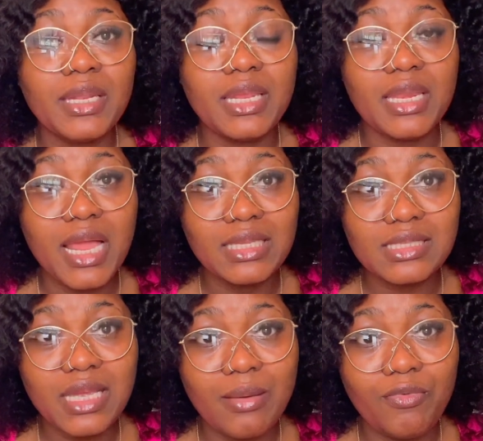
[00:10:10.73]
the next
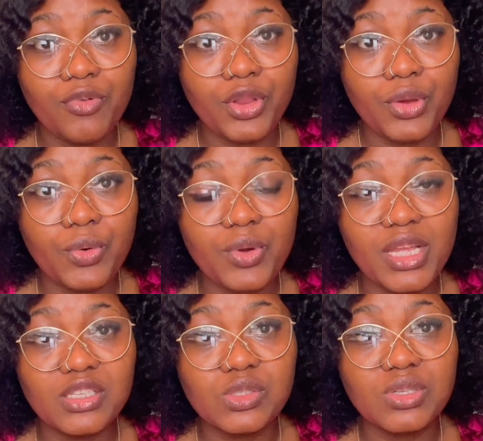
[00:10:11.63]
step for you
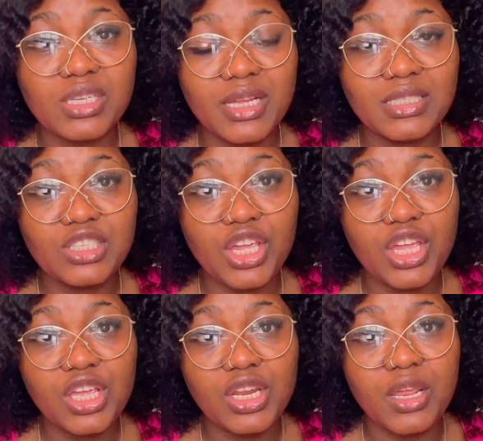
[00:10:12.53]
is to then
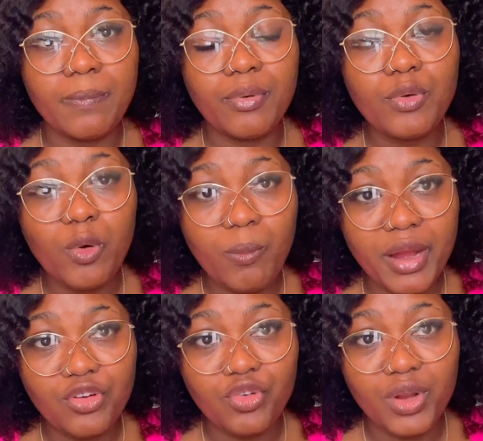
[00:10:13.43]
take the
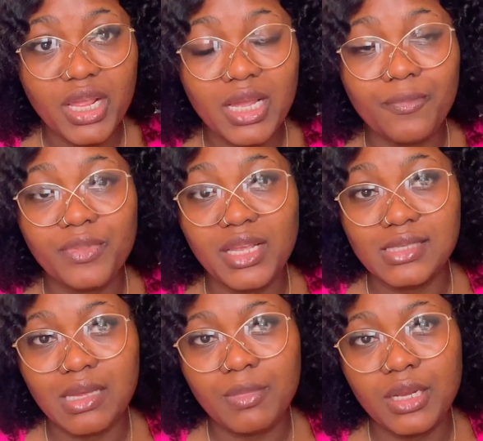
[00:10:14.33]
prometric
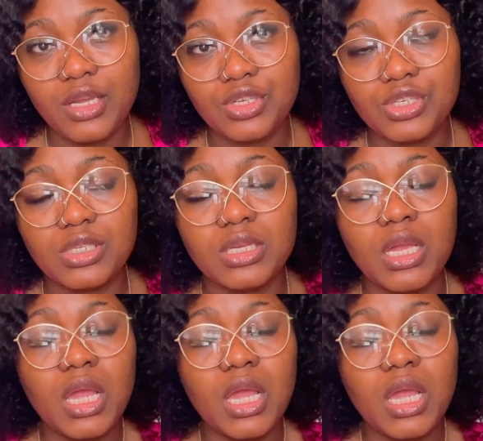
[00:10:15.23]
examination.